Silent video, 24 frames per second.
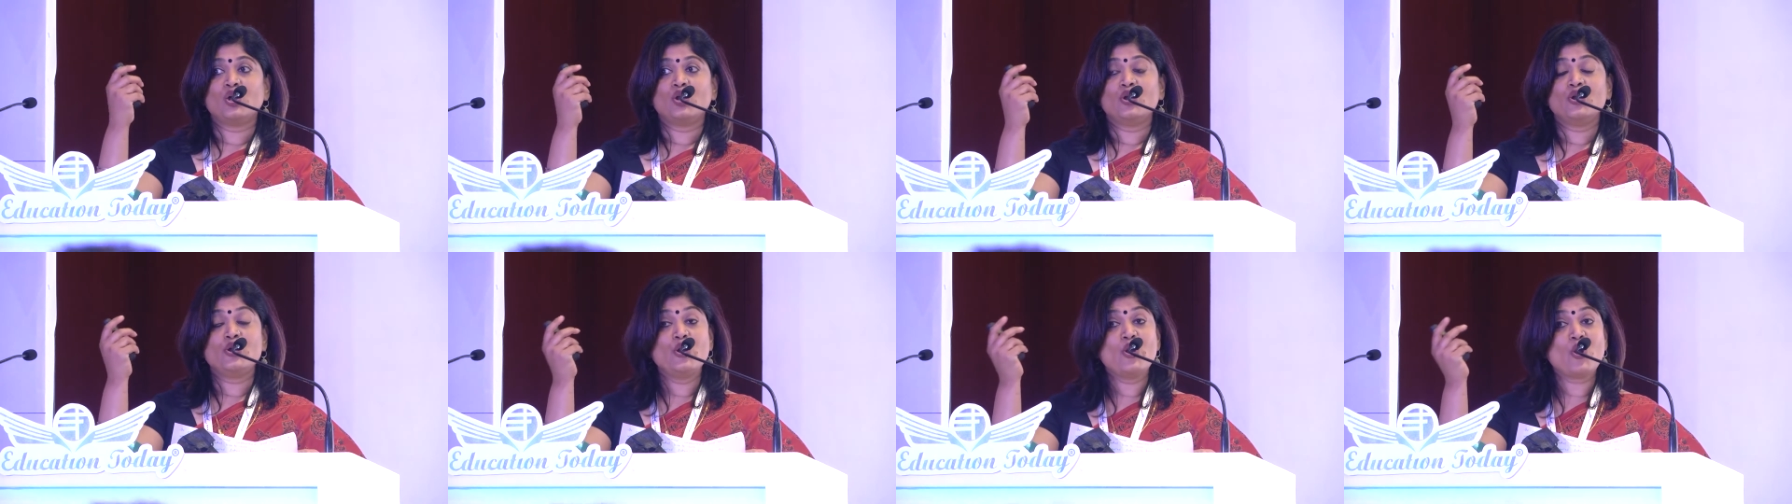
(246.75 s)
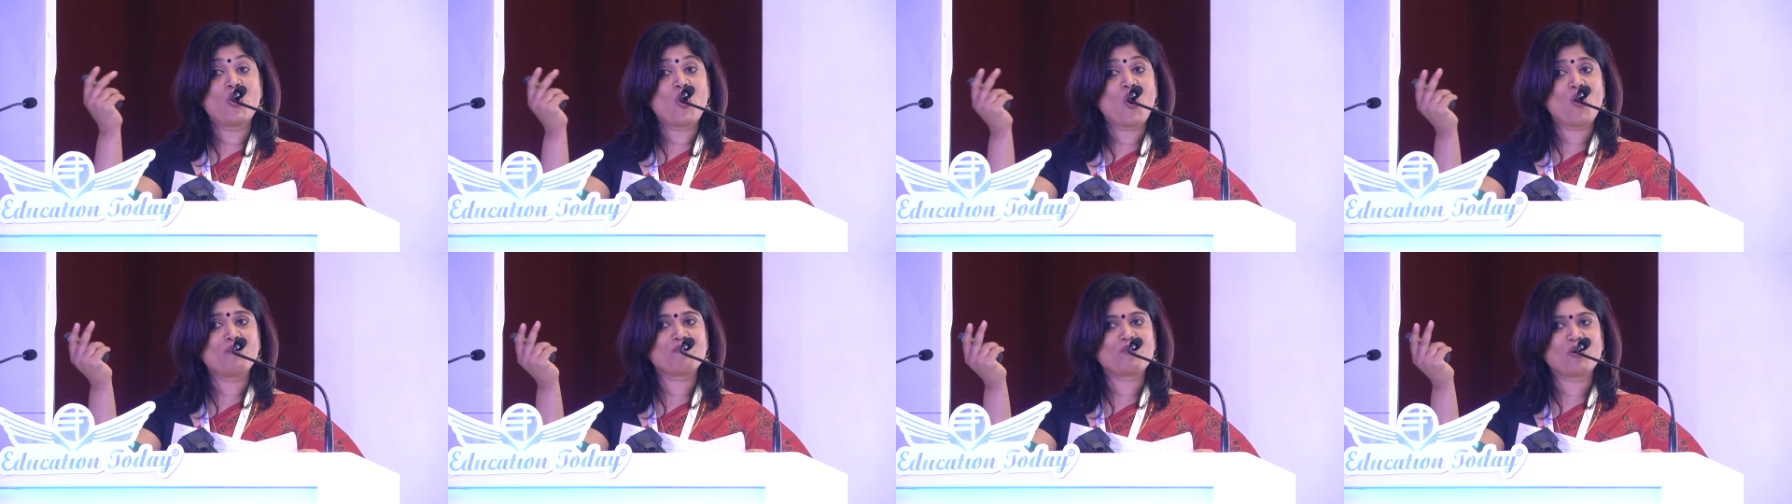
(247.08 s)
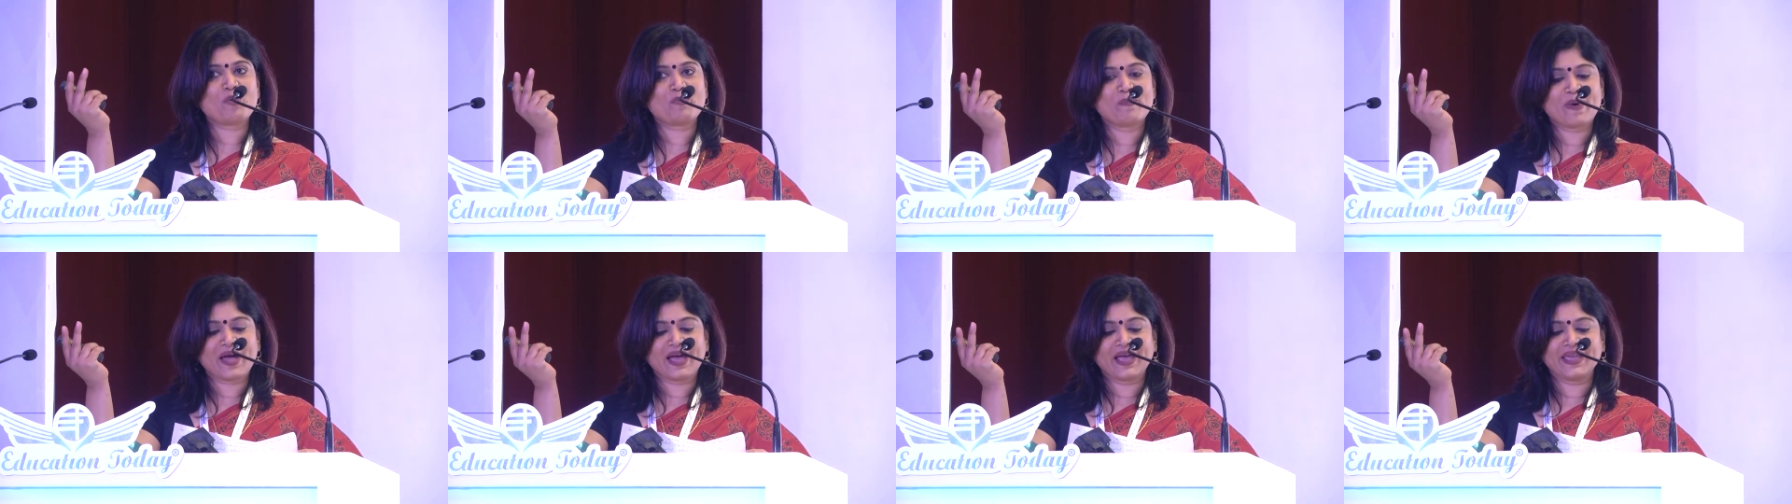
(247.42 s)
No
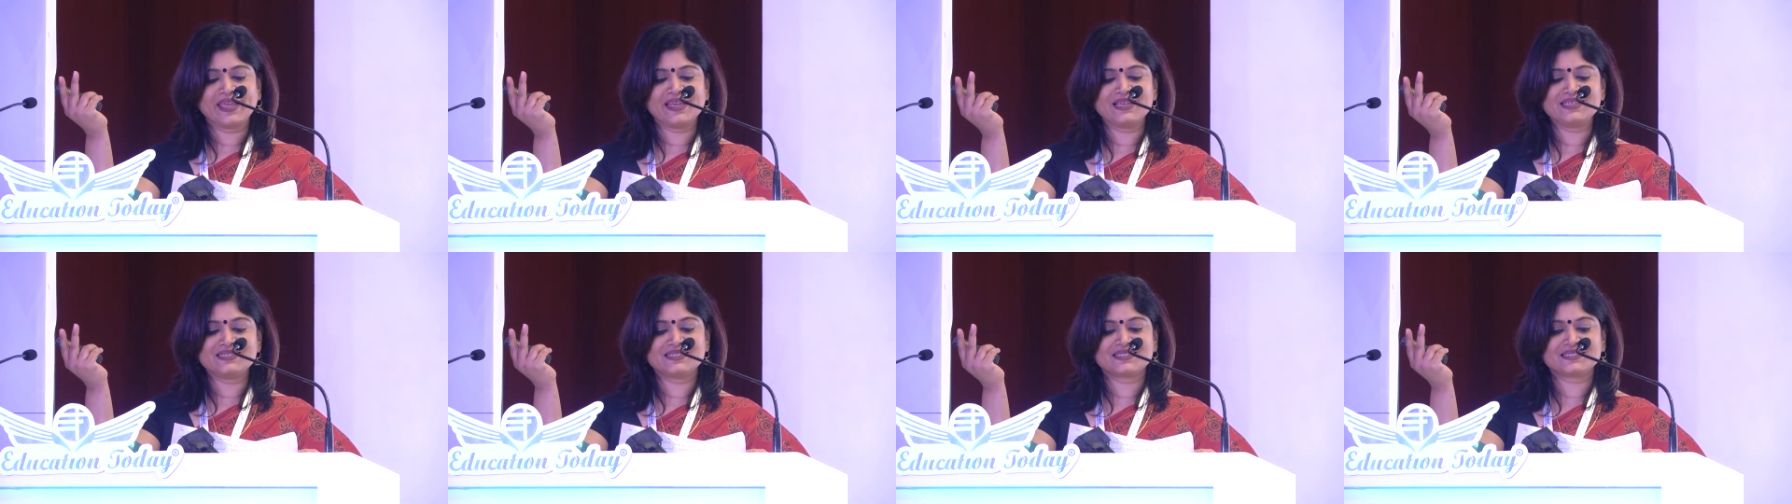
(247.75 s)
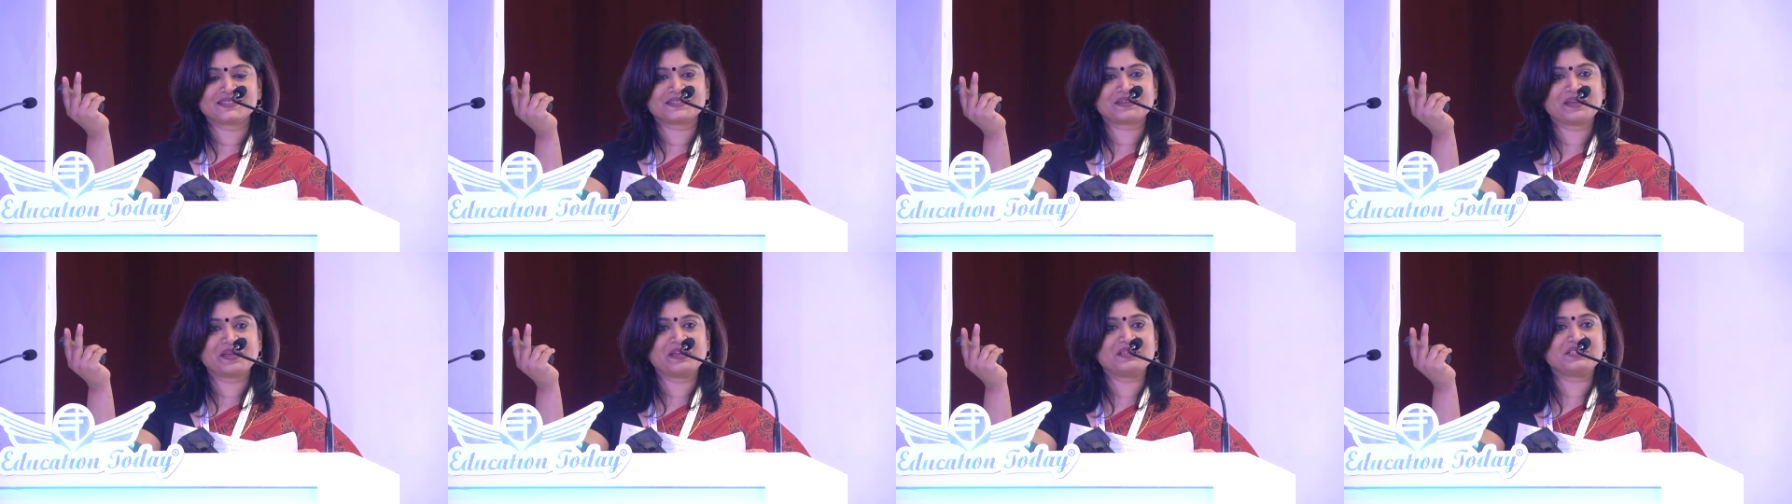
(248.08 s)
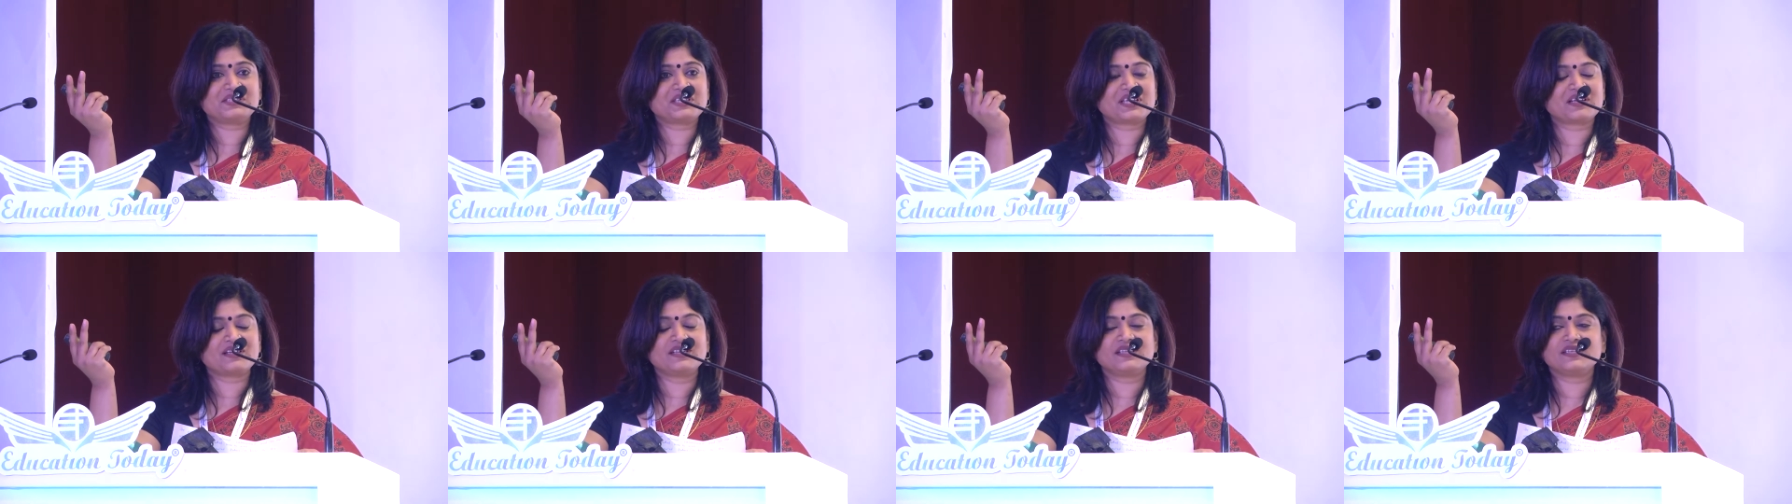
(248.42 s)
mobiles
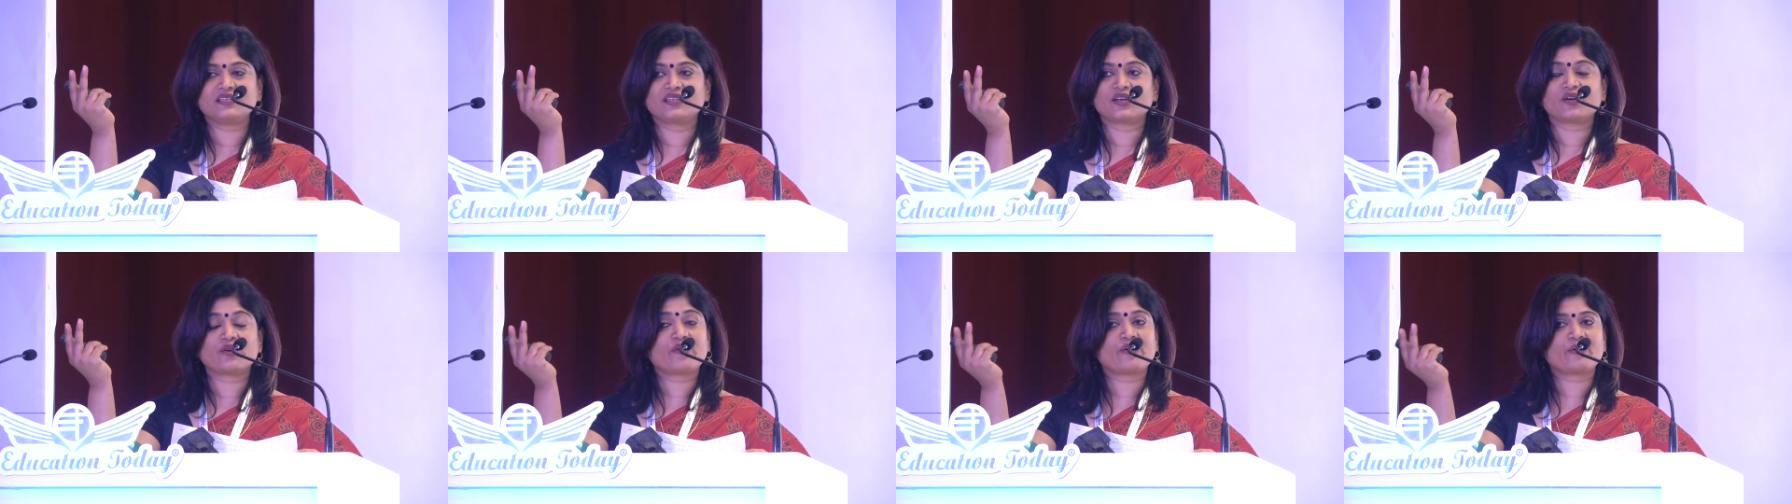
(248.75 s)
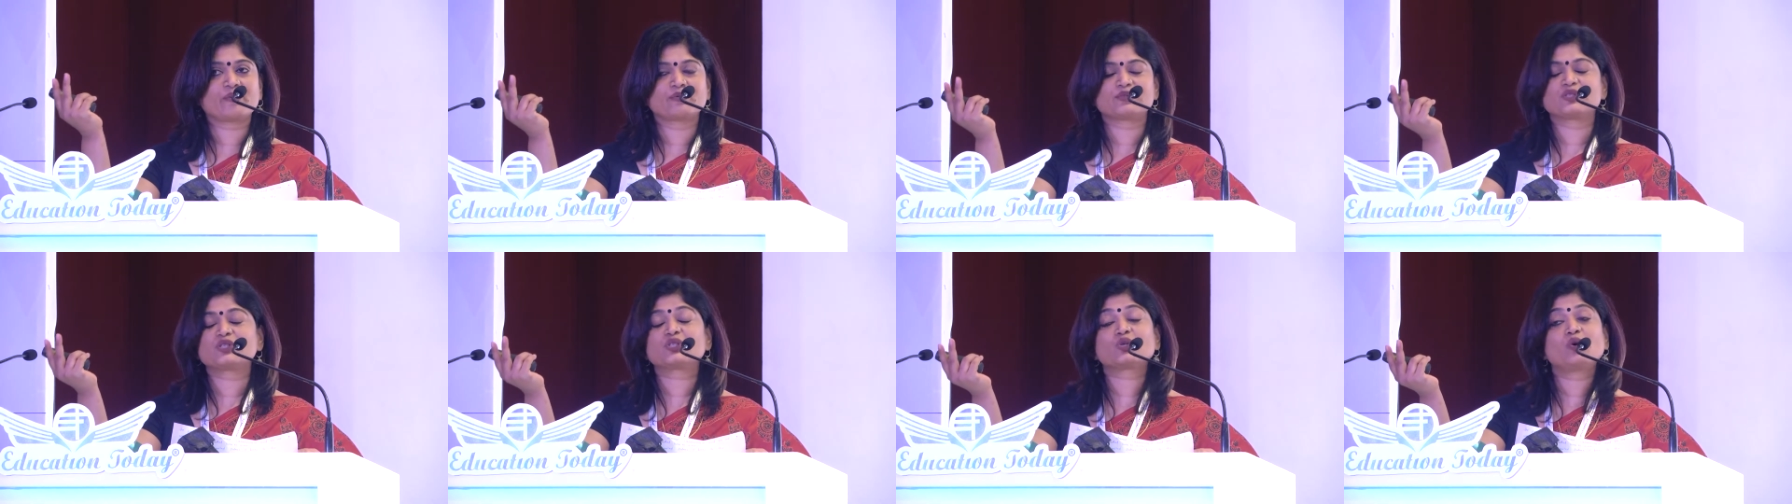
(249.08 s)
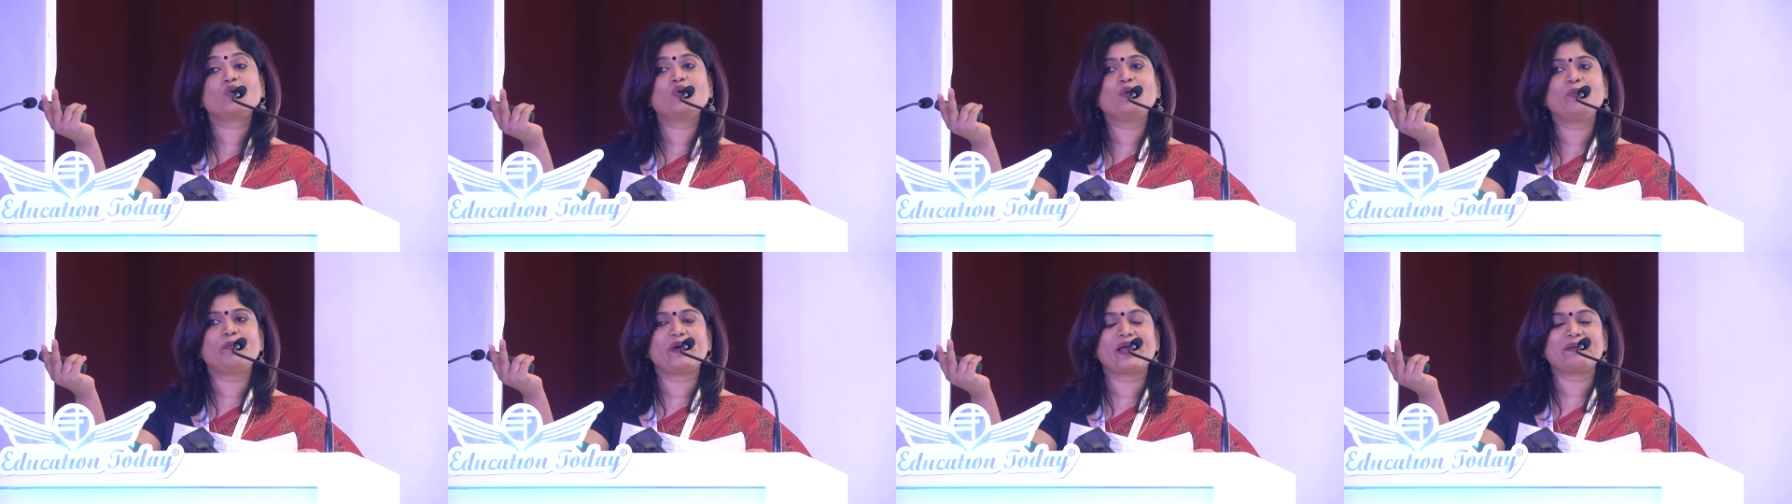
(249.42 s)
inside the
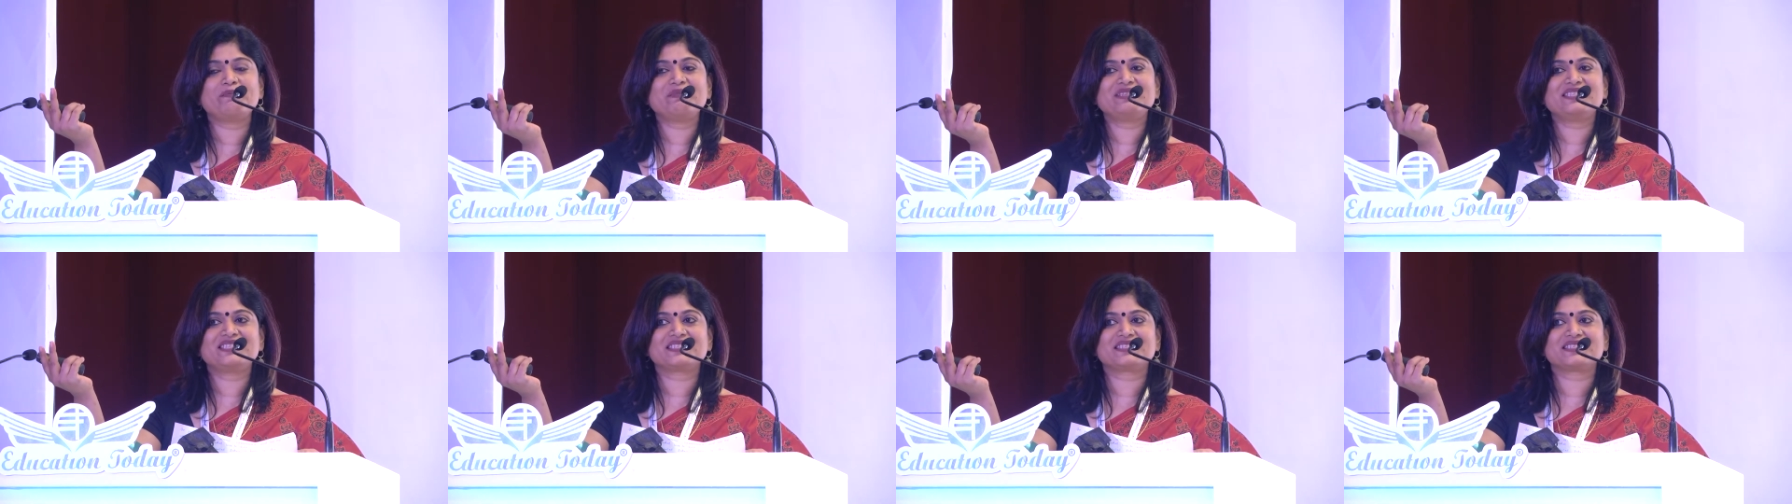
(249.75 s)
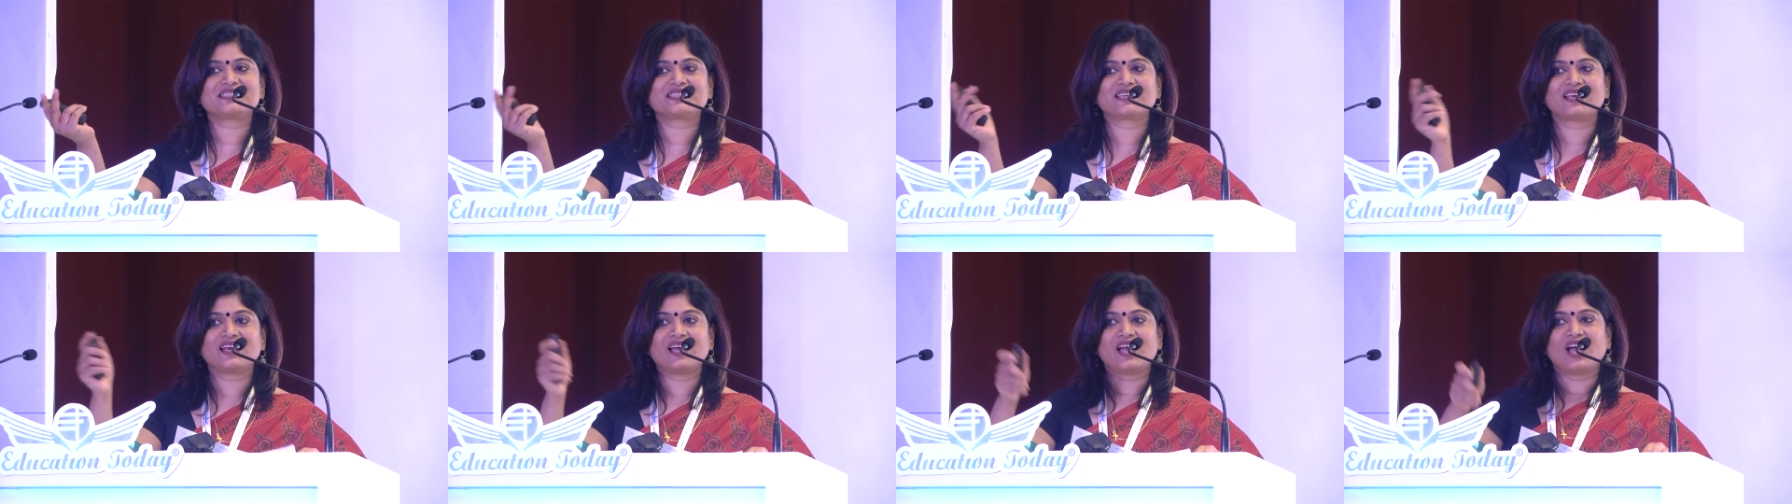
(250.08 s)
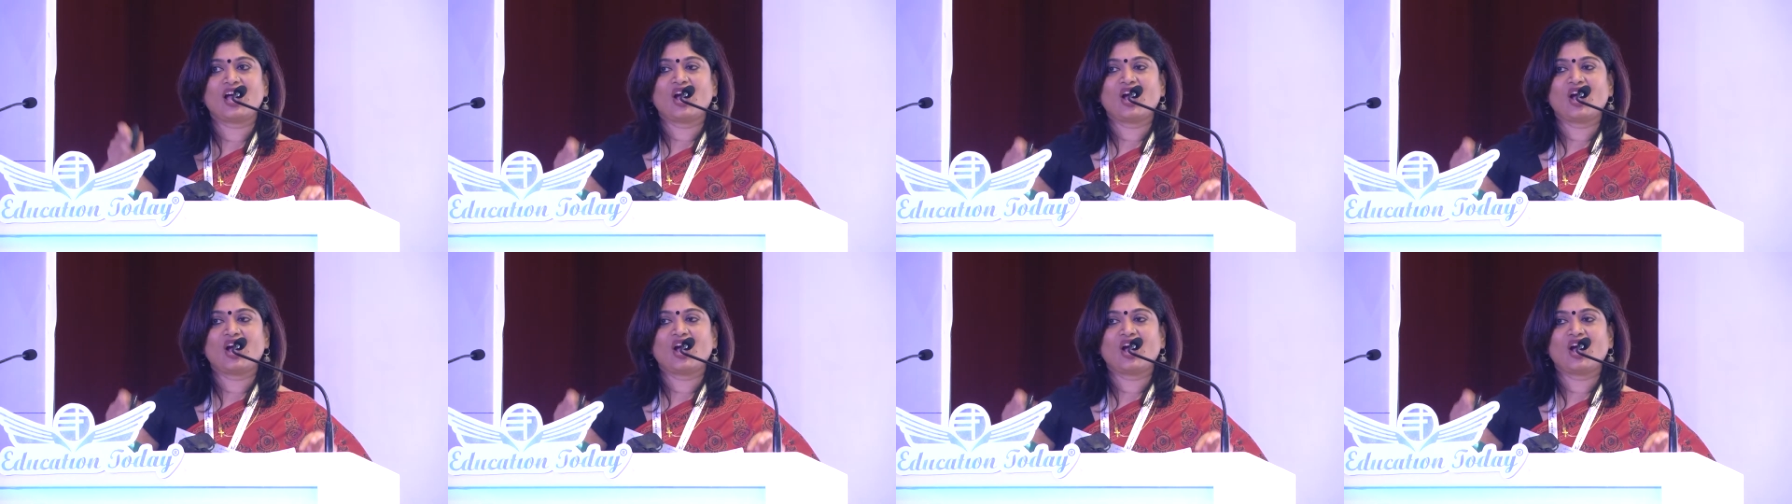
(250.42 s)
school premises.